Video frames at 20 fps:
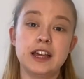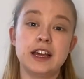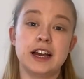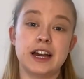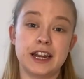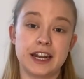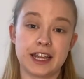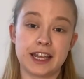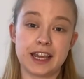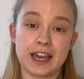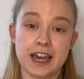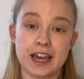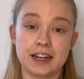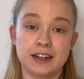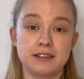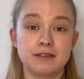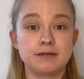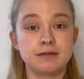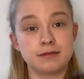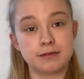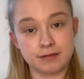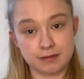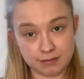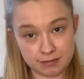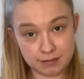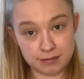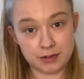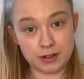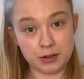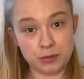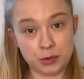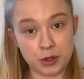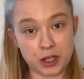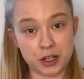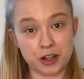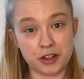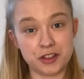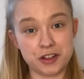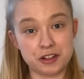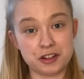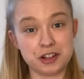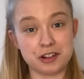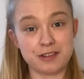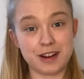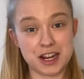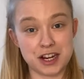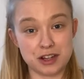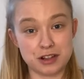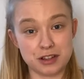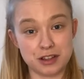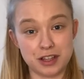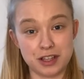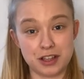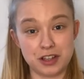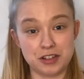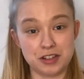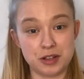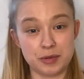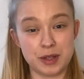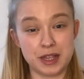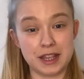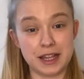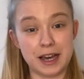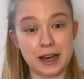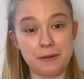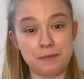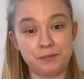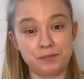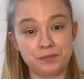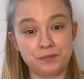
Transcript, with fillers: And again, work on the duration that you're doing that.